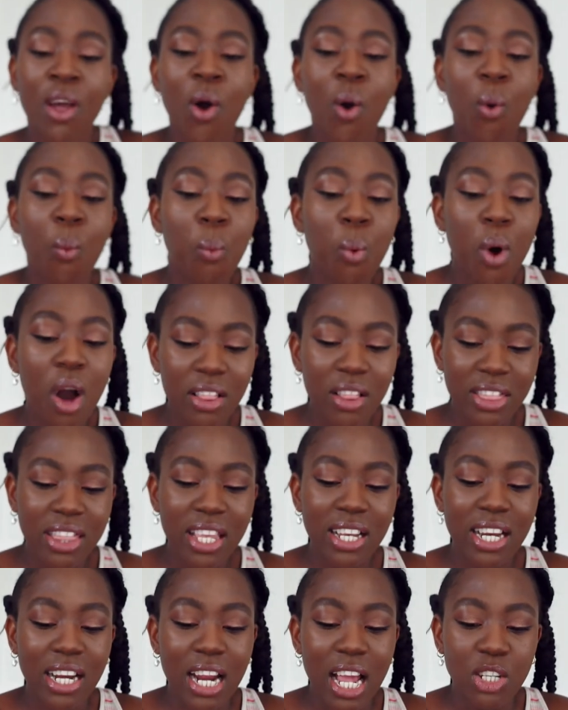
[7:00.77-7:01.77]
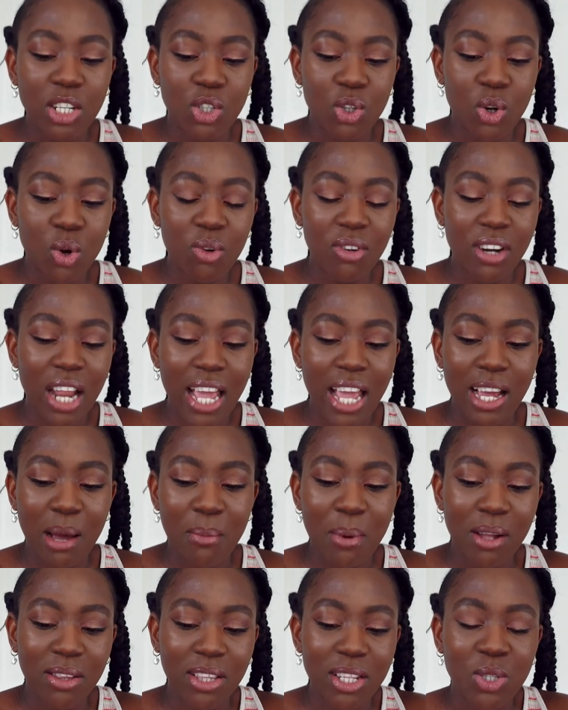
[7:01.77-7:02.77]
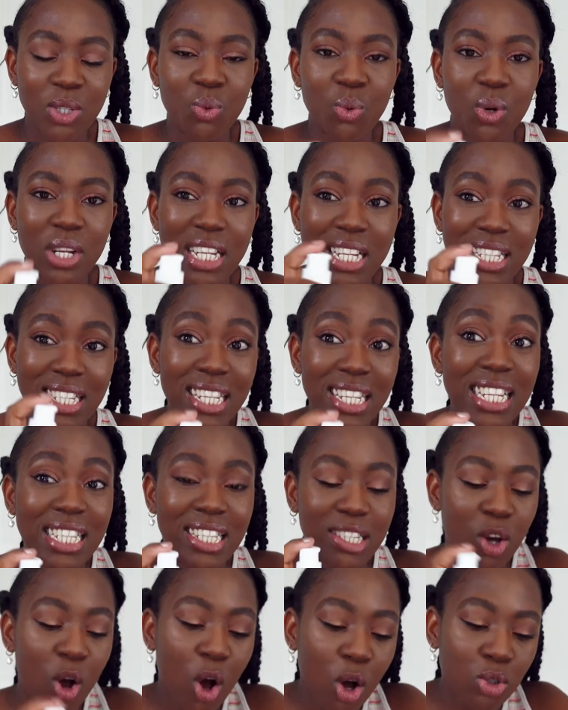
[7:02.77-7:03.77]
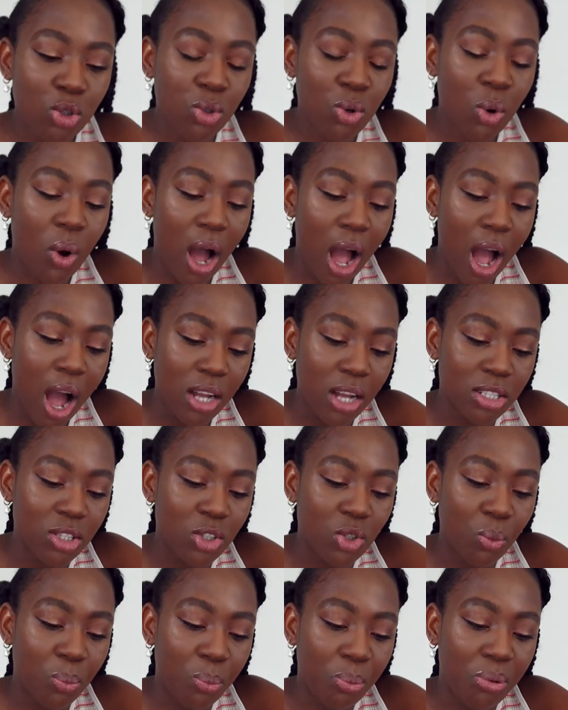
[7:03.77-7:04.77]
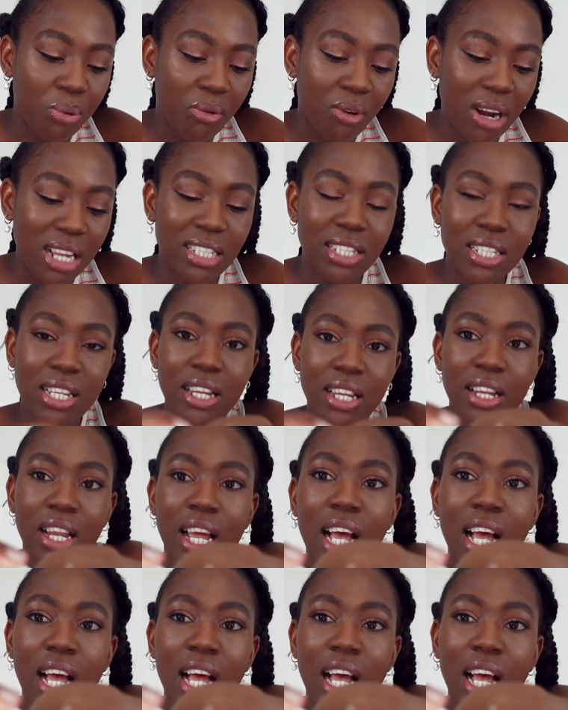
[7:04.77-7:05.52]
One thing that I don't like about this one is it's also hard to press it.